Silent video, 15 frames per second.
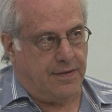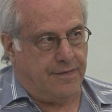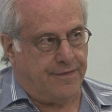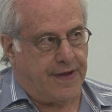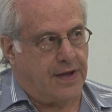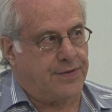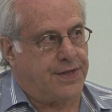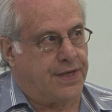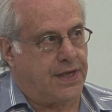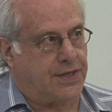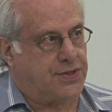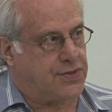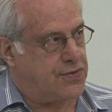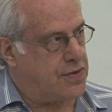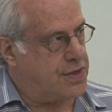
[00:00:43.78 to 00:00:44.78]
found it
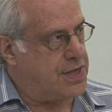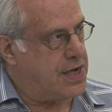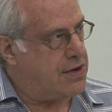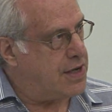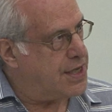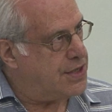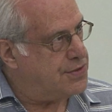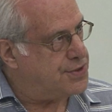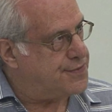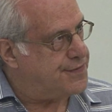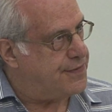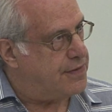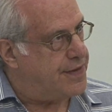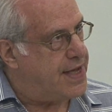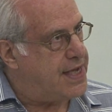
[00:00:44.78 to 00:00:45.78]
extraordinarily
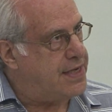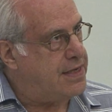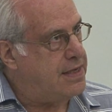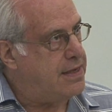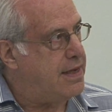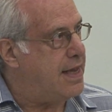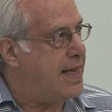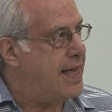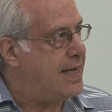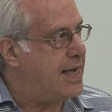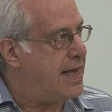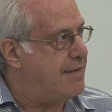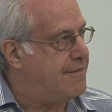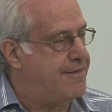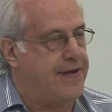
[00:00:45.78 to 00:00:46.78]
useful then, and
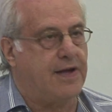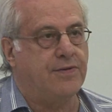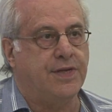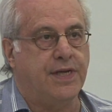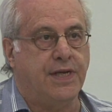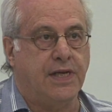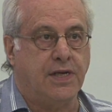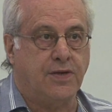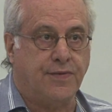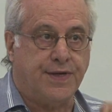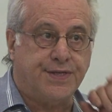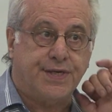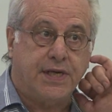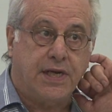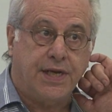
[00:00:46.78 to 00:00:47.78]
have found it
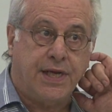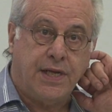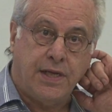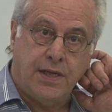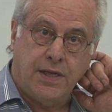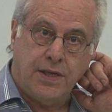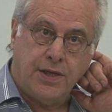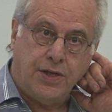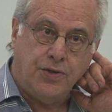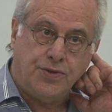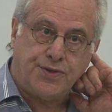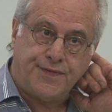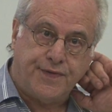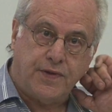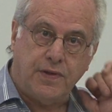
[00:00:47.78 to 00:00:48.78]
increasingly
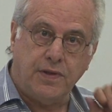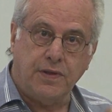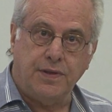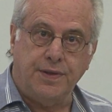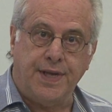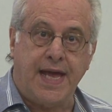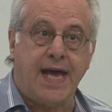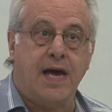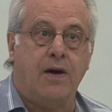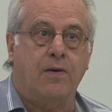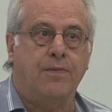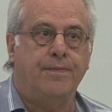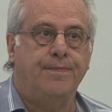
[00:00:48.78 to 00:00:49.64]
useful now.